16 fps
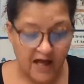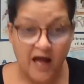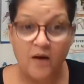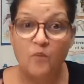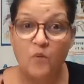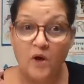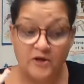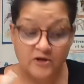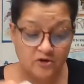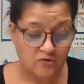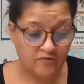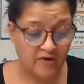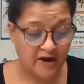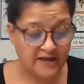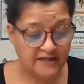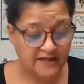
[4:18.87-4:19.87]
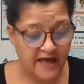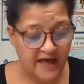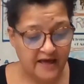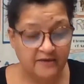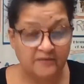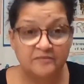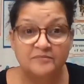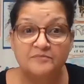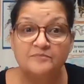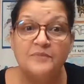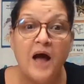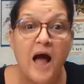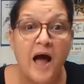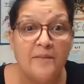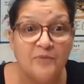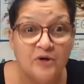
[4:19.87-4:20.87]
While you write that,
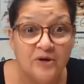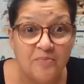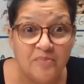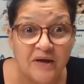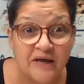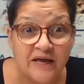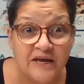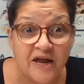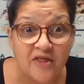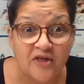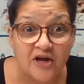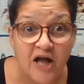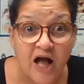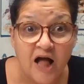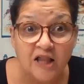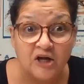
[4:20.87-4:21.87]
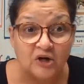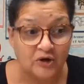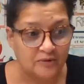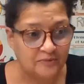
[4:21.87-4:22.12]
I'm going to pick another color.